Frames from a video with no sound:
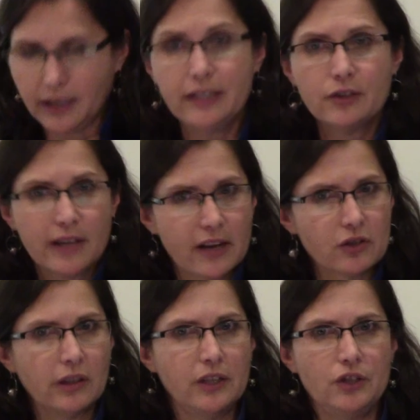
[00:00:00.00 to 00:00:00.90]

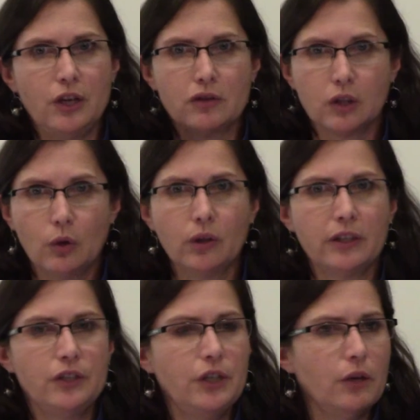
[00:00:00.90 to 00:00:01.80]
international NGOs, local
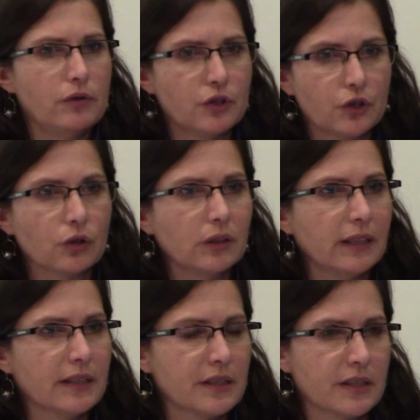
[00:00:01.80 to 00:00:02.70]
NGOs,
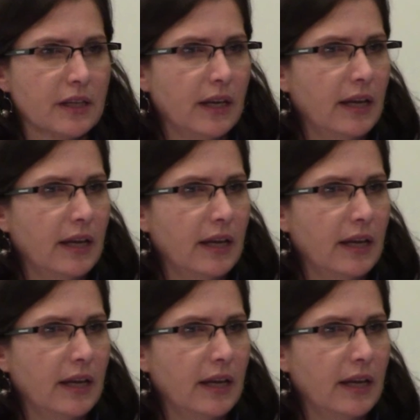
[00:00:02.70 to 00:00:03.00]
journalists.